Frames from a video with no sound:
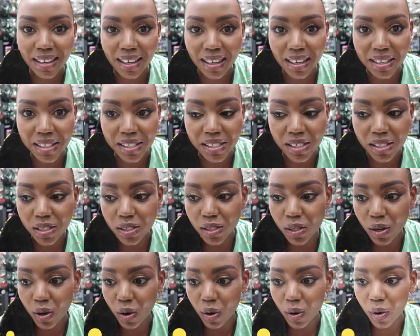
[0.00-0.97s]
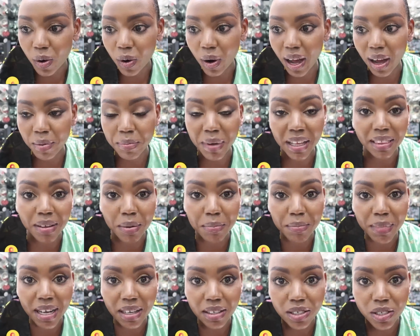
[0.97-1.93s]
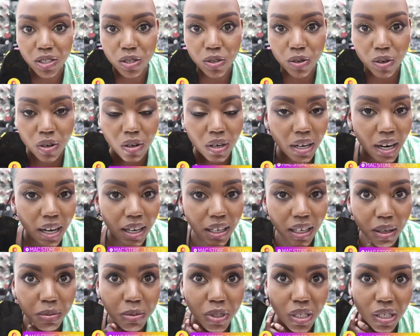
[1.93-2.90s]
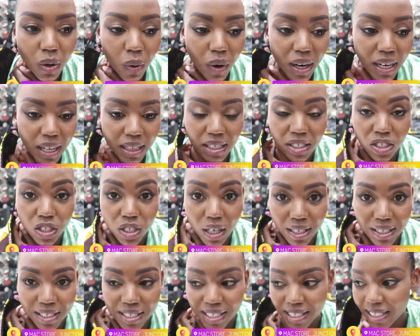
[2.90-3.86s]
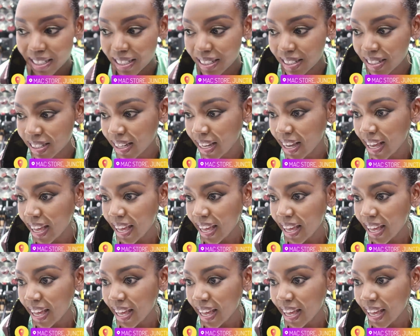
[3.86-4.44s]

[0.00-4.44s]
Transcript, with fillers: guys so i'm at the mac store i came to the one at the junction